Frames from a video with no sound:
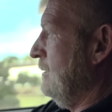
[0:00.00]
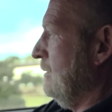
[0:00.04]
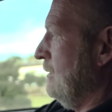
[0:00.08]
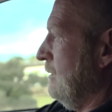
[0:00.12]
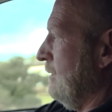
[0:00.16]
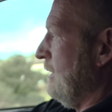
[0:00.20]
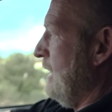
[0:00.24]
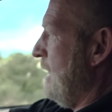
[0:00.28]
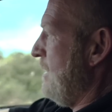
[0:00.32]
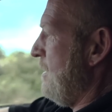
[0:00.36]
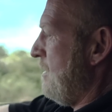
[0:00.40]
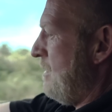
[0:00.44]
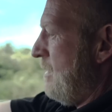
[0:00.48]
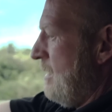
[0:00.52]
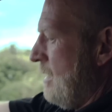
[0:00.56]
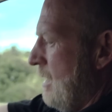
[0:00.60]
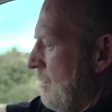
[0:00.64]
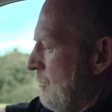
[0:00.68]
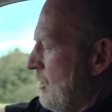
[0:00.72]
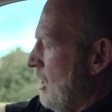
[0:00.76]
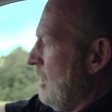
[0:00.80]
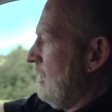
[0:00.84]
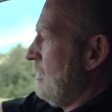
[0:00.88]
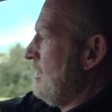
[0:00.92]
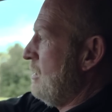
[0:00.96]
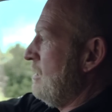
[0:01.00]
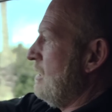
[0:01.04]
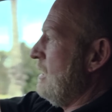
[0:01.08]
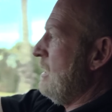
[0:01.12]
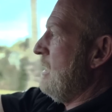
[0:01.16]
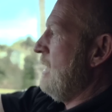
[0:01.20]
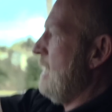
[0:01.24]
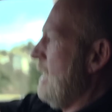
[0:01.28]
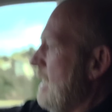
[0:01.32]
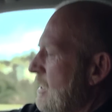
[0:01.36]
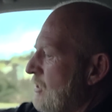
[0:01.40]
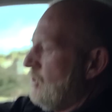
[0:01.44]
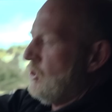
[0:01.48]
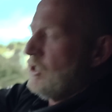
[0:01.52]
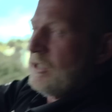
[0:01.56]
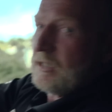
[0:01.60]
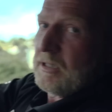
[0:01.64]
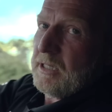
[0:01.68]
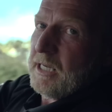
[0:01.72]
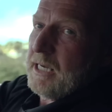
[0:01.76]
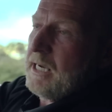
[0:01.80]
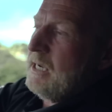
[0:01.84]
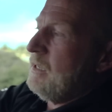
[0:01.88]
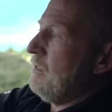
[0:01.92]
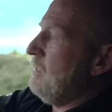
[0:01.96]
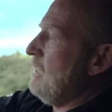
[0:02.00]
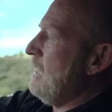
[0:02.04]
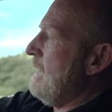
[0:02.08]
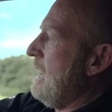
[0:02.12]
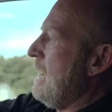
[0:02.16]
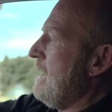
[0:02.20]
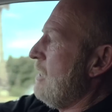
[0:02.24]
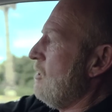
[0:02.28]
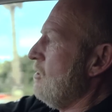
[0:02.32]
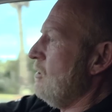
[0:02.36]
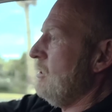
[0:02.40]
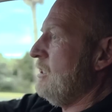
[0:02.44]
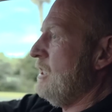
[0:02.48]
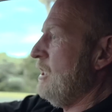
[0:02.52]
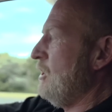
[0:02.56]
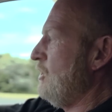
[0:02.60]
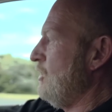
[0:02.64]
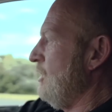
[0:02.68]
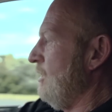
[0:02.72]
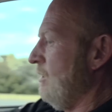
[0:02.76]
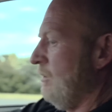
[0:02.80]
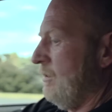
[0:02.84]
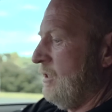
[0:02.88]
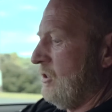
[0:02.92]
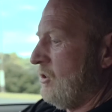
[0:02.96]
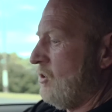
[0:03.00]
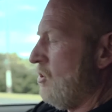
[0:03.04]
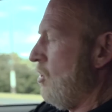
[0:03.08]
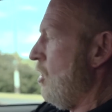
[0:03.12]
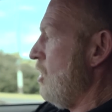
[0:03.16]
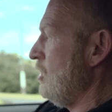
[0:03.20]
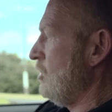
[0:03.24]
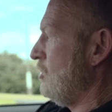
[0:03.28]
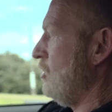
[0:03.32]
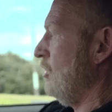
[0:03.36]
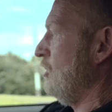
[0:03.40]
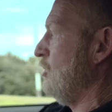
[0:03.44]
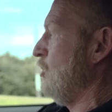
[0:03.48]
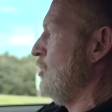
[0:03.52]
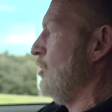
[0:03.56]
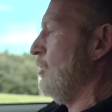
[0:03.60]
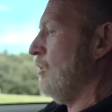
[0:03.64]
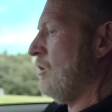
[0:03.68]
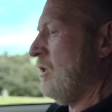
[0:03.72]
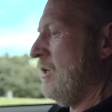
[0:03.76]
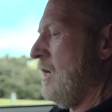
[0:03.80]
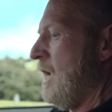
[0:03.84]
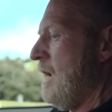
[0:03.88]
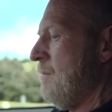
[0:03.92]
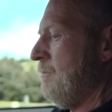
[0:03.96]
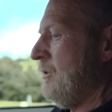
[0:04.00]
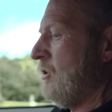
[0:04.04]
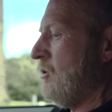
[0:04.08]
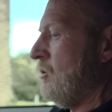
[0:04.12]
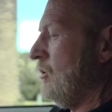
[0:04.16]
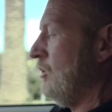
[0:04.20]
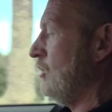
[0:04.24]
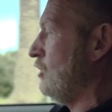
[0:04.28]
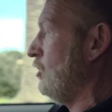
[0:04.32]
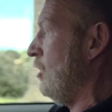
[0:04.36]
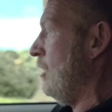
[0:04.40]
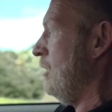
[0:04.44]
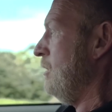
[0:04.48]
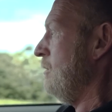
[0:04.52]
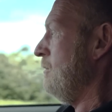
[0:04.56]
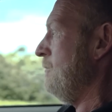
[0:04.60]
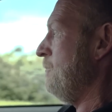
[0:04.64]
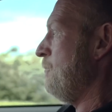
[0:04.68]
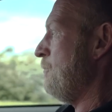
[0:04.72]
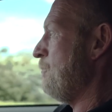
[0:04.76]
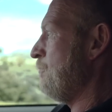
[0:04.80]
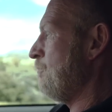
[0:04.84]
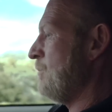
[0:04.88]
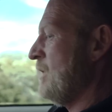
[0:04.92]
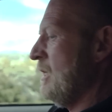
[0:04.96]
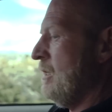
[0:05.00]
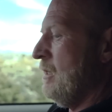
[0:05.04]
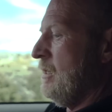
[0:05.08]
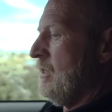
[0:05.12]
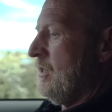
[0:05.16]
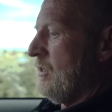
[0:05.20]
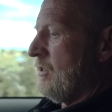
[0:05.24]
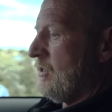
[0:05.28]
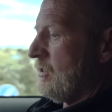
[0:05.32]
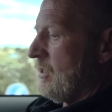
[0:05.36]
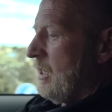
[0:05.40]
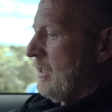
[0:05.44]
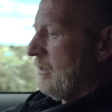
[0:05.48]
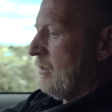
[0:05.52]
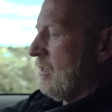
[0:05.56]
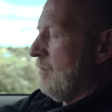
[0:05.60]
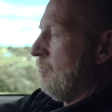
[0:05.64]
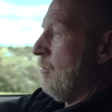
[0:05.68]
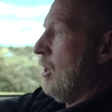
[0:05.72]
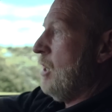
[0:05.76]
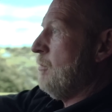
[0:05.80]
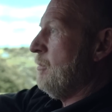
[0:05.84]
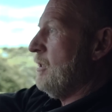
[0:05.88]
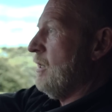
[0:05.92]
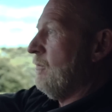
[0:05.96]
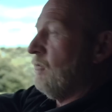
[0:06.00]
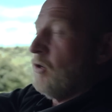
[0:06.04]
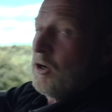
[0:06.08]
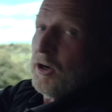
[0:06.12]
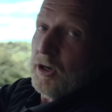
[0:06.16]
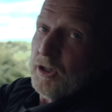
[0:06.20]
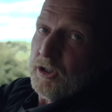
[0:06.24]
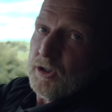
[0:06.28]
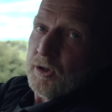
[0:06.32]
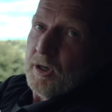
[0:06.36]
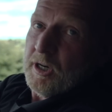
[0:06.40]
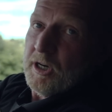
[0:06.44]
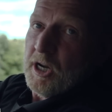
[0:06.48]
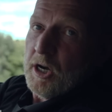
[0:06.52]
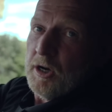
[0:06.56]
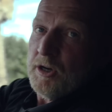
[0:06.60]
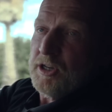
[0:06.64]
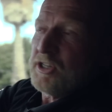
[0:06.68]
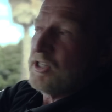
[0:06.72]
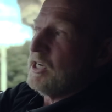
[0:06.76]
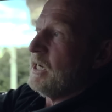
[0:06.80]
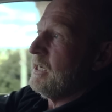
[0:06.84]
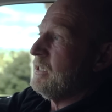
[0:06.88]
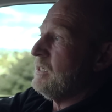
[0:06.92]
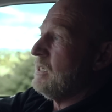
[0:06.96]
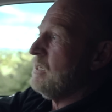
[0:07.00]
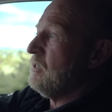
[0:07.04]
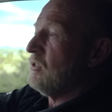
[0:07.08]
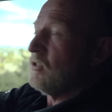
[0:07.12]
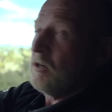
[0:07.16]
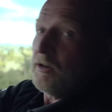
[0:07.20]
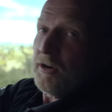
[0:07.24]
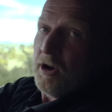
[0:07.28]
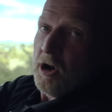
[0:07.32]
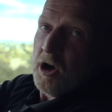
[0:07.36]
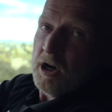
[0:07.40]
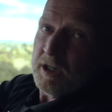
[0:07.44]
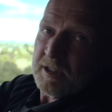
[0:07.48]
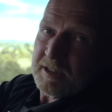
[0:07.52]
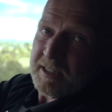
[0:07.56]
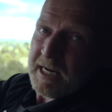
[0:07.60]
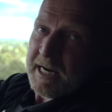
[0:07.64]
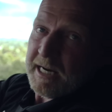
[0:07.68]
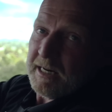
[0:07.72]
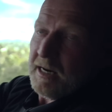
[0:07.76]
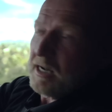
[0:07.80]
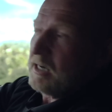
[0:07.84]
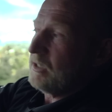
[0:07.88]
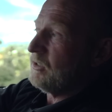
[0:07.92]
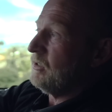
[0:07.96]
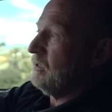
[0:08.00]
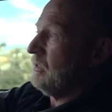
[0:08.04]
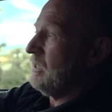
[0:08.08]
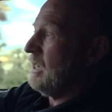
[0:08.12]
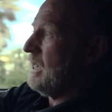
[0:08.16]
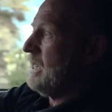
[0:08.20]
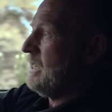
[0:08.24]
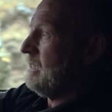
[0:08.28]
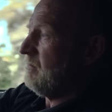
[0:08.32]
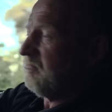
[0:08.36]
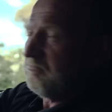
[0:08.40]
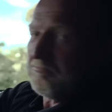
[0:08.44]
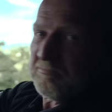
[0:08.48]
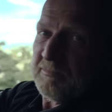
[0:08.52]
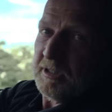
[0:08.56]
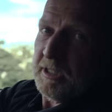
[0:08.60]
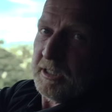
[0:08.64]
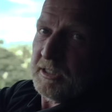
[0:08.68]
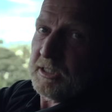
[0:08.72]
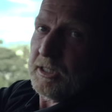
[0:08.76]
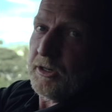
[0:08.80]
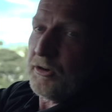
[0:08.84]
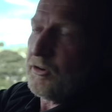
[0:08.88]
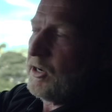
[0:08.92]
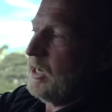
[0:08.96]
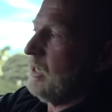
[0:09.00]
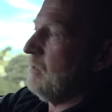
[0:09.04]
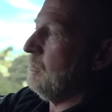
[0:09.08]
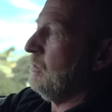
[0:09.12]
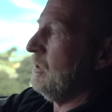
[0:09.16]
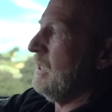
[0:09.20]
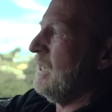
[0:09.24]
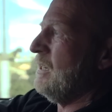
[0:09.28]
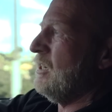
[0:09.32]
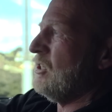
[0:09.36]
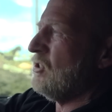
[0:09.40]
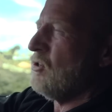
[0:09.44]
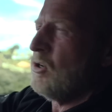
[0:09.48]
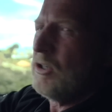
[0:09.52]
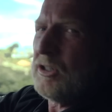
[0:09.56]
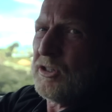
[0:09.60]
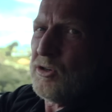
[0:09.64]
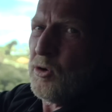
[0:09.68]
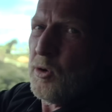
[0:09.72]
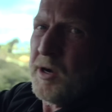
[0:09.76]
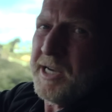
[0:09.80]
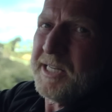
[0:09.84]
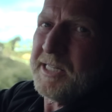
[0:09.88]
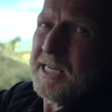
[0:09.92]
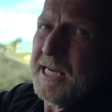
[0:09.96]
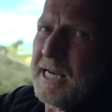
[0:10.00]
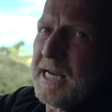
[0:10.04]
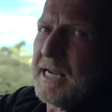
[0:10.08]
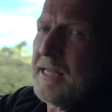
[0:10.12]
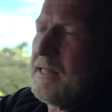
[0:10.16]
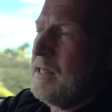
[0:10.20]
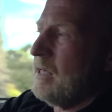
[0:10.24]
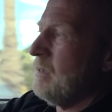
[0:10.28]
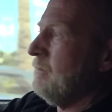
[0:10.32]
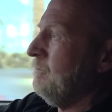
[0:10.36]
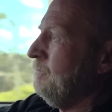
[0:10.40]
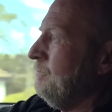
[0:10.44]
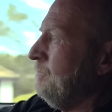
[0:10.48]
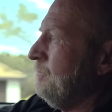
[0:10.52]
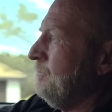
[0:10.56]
The other thing I'm noticing here is just the air conditioning. This car's got dual climate control. So at the moment I've got onto a low setting, so on a hot day like today, it's incredible. And it's not noisy either.